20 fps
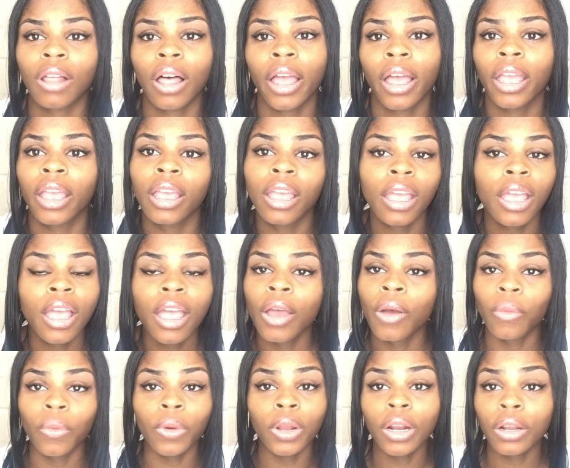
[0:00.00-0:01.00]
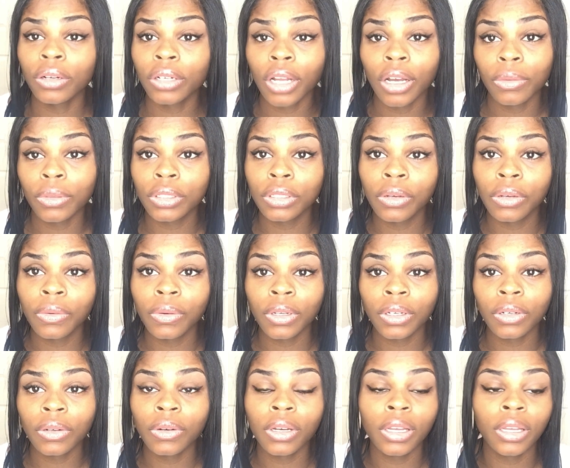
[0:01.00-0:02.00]
Like, we don't know what's
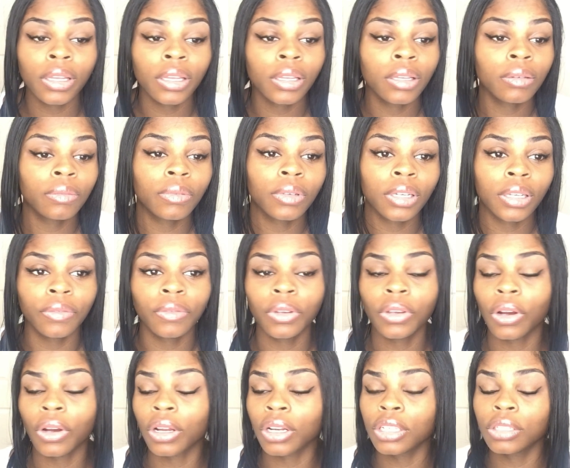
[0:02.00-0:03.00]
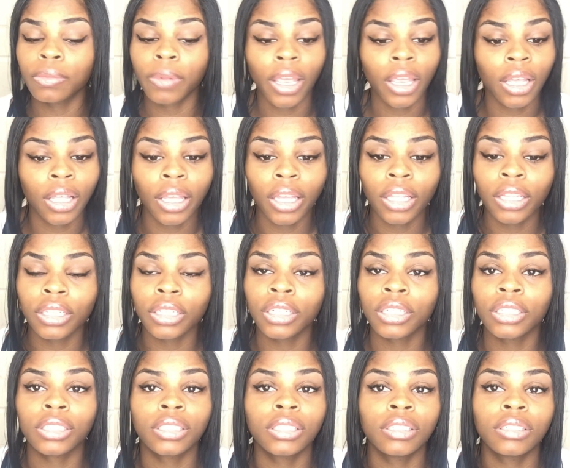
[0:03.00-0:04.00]
going on. We're giving you all these
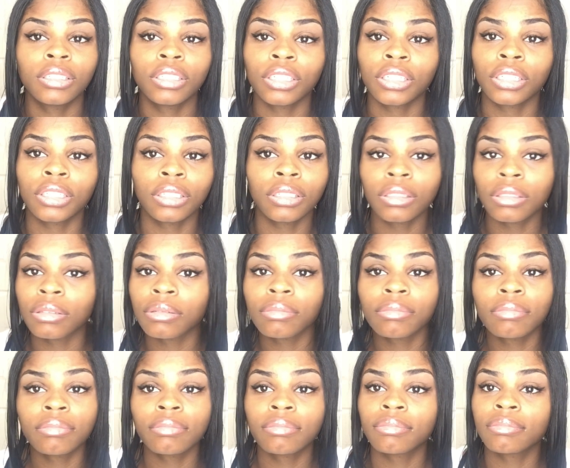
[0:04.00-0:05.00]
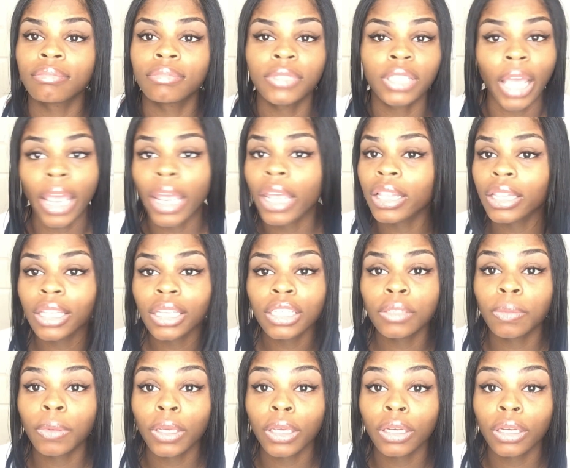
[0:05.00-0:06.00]
painkillers. Just take these
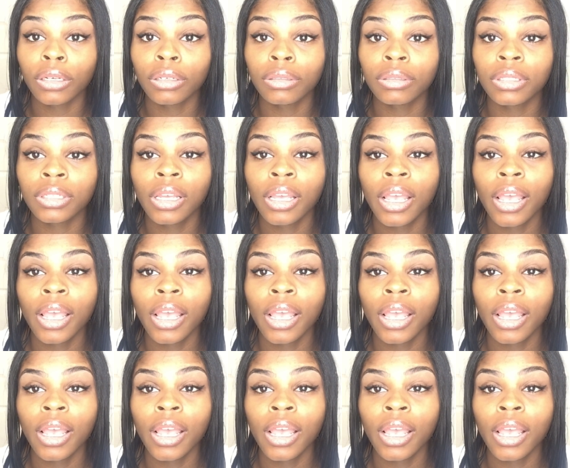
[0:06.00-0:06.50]
pills.